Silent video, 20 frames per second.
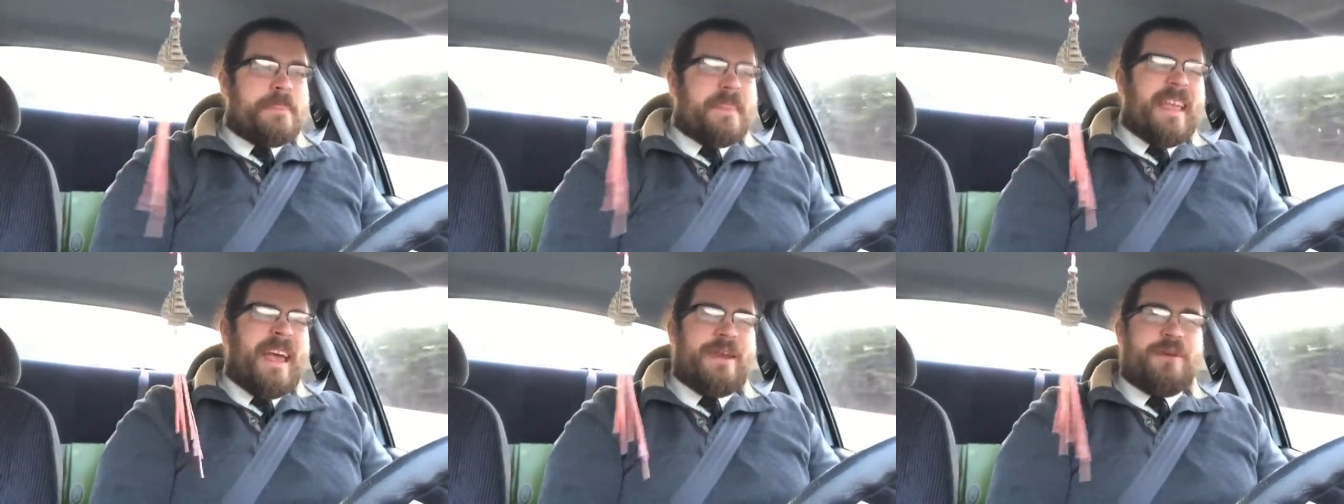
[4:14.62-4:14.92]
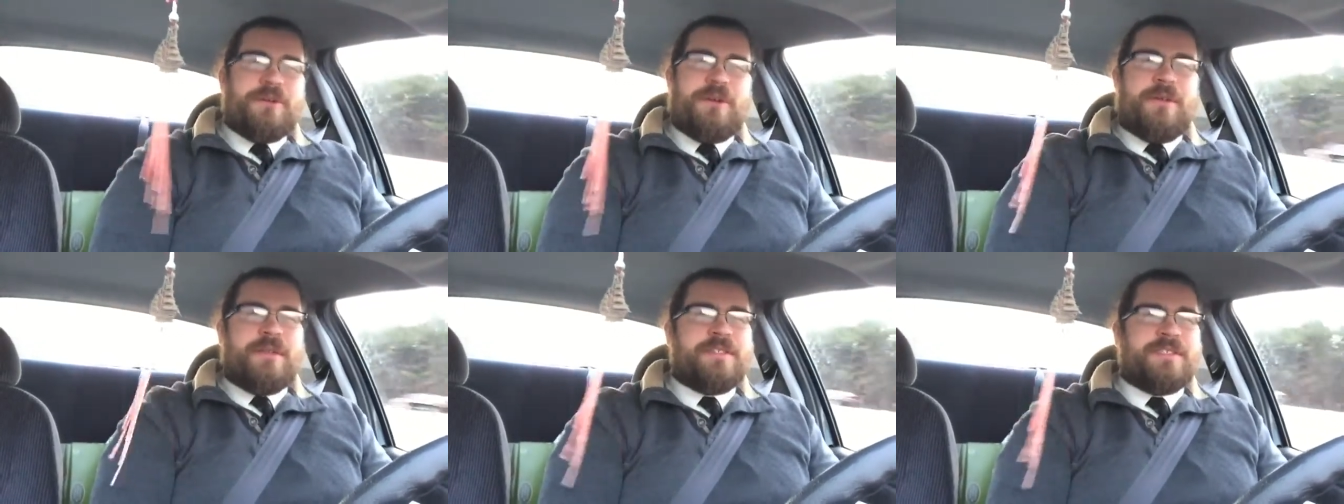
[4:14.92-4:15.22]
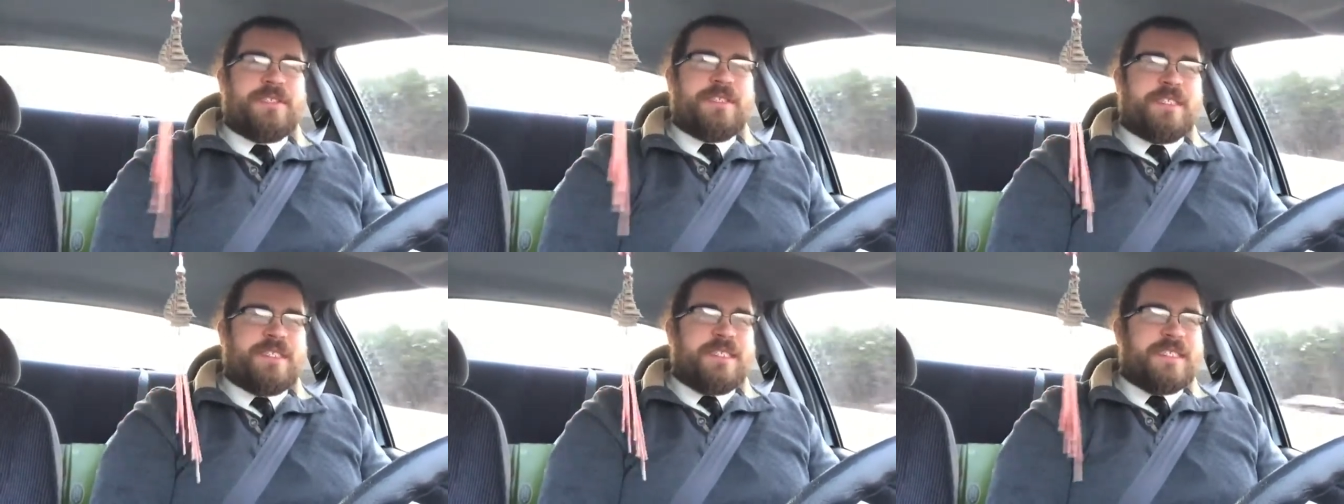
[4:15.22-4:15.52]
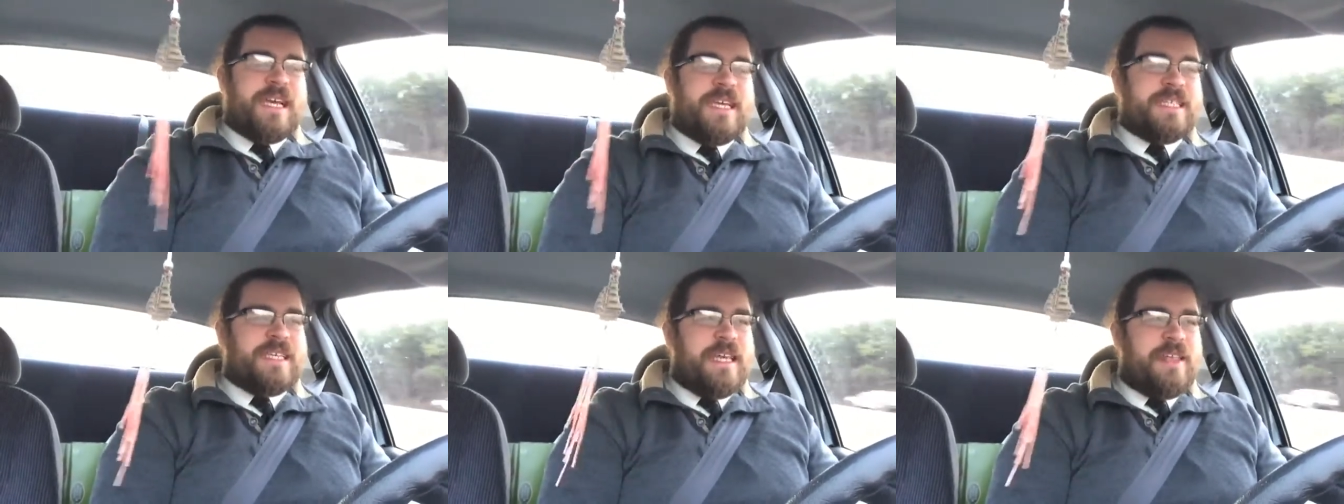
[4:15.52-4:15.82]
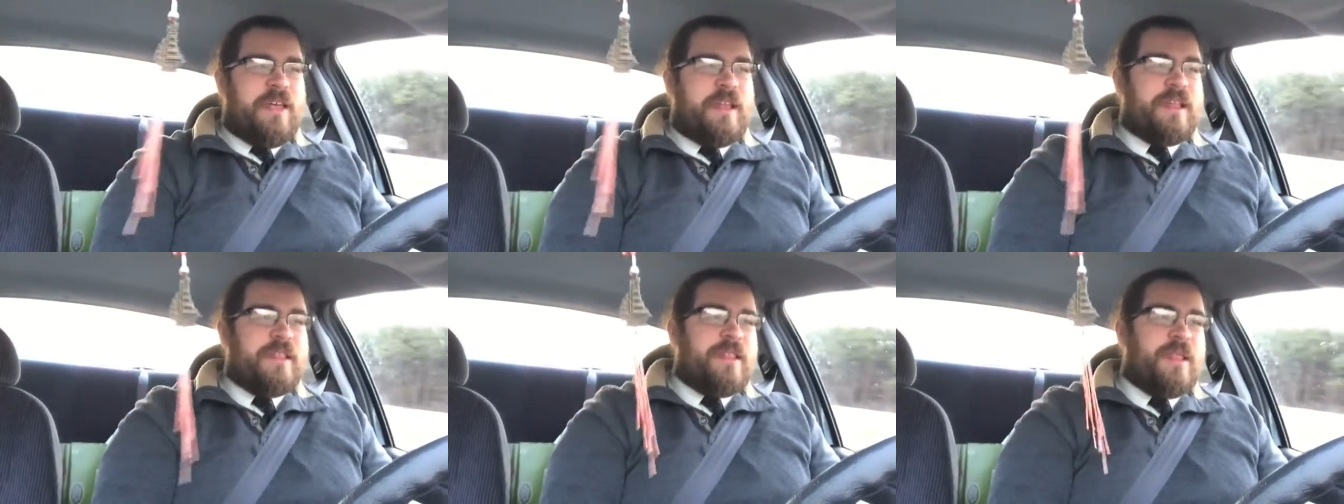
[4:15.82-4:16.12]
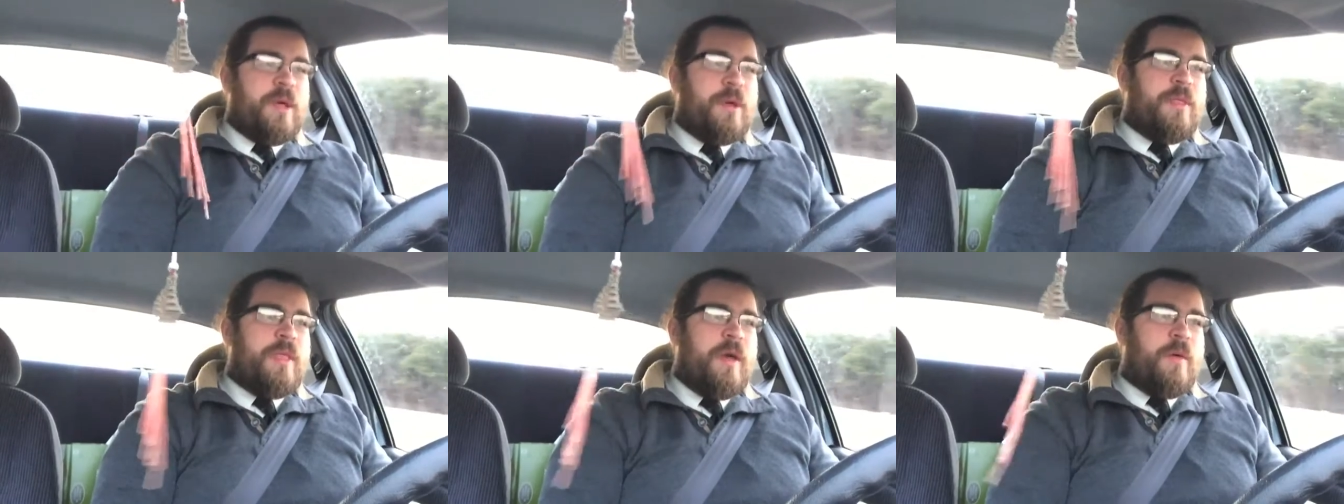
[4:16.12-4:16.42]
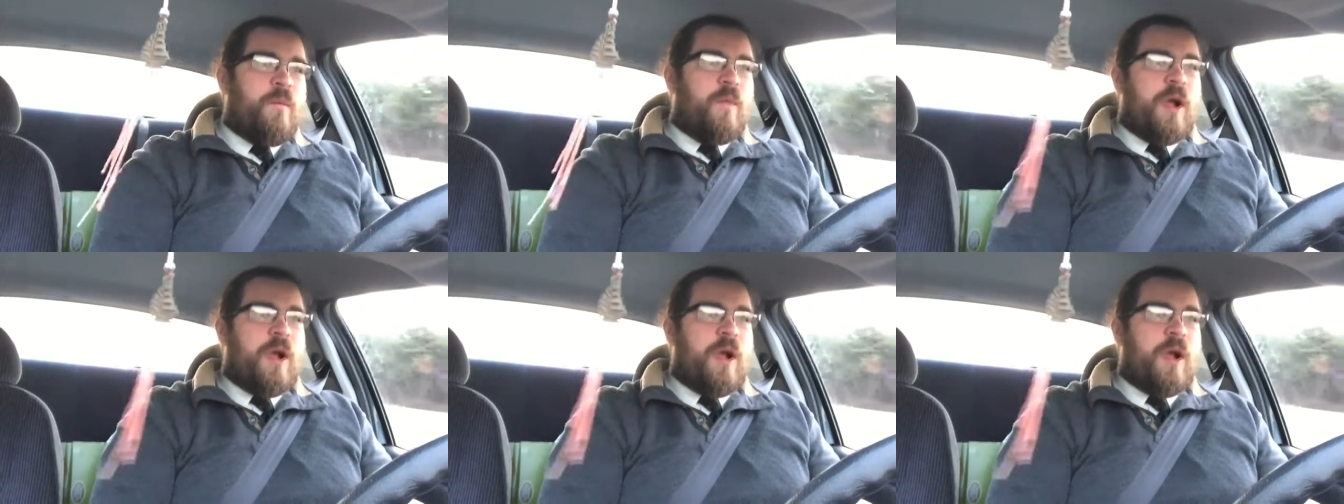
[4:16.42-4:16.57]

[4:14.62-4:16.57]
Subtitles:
I don't know, there's just this idea that